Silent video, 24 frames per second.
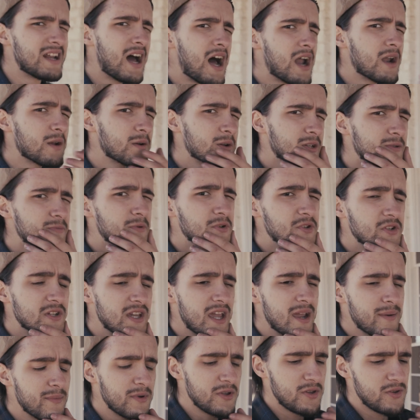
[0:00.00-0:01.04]
it's an auto exposure
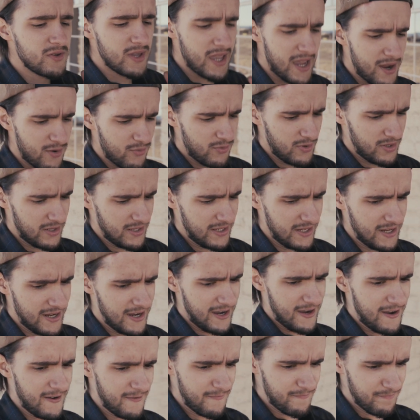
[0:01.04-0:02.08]
camera, you can't really
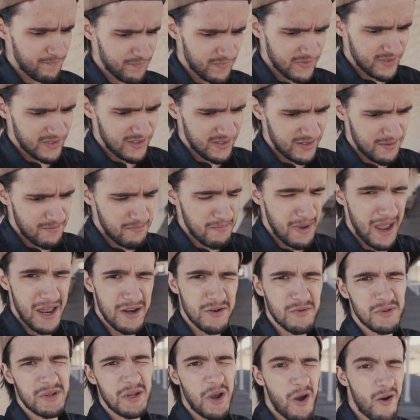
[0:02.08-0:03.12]

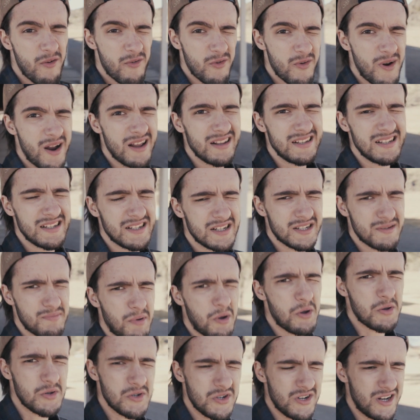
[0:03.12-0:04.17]
manually override the
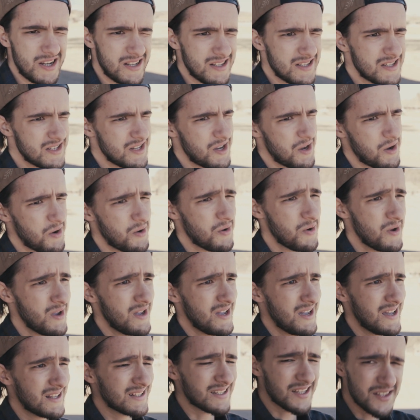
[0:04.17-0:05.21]
exposure, and so
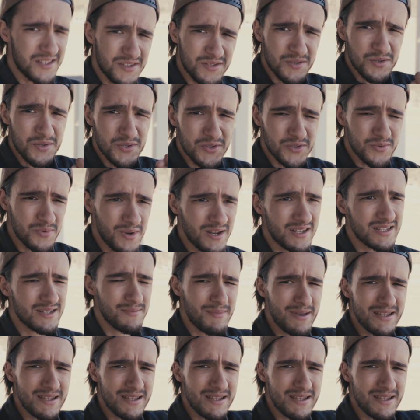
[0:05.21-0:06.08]
it's got this little switch that